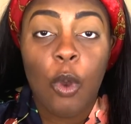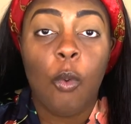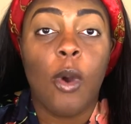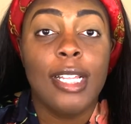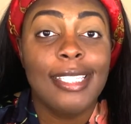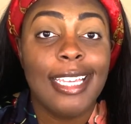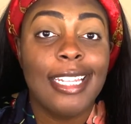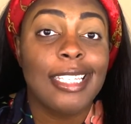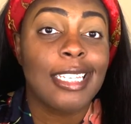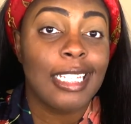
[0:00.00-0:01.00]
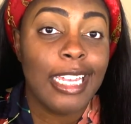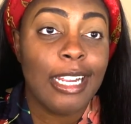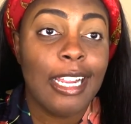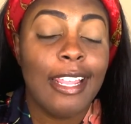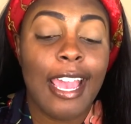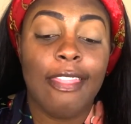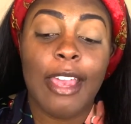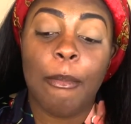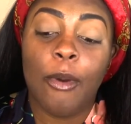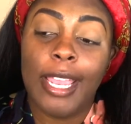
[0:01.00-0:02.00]
Once it is clear, at
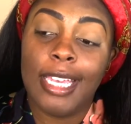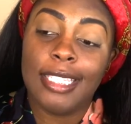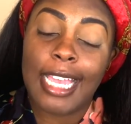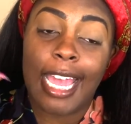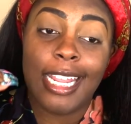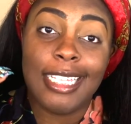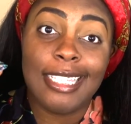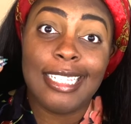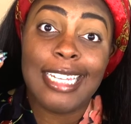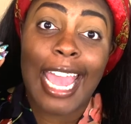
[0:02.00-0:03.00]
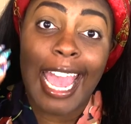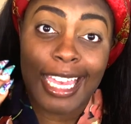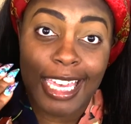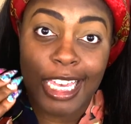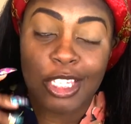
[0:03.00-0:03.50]
that point, it's at its tackiest.